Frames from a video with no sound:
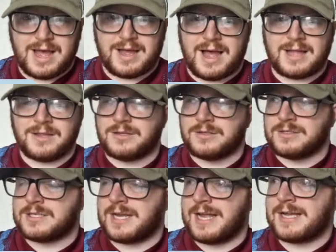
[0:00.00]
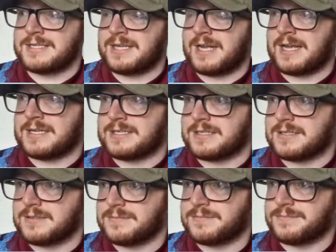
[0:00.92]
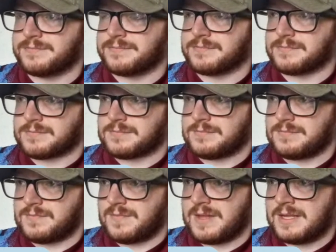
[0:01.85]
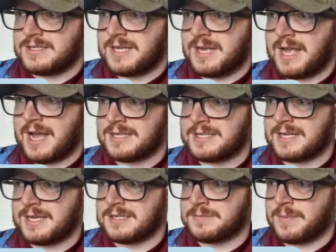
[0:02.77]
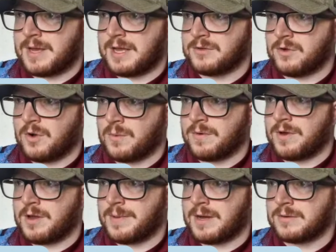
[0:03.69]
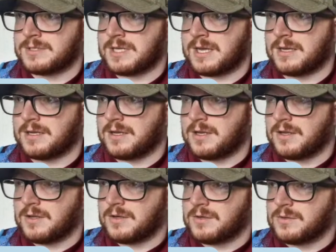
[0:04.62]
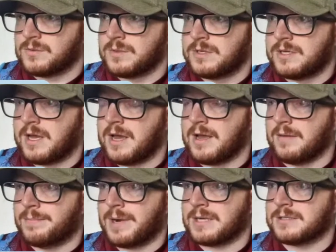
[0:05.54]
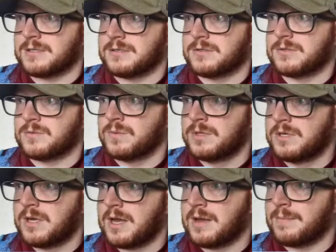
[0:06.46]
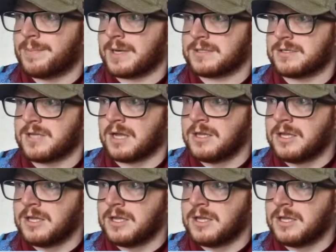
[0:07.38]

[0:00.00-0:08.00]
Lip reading: Alan, say it as it is. Say it as it is, mate. Don't worry about it. We hate bastards. We hate bastards. And